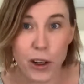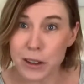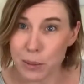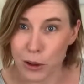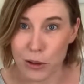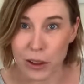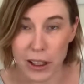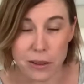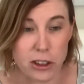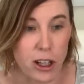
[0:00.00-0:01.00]
first move
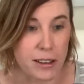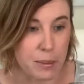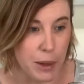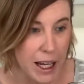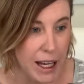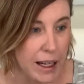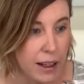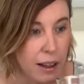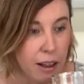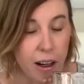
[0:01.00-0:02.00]
when it was just me.
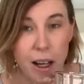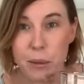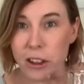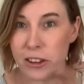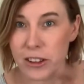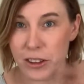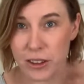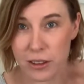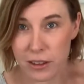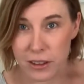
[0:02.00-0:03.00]
And I'm going
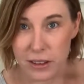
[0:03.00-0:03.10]
to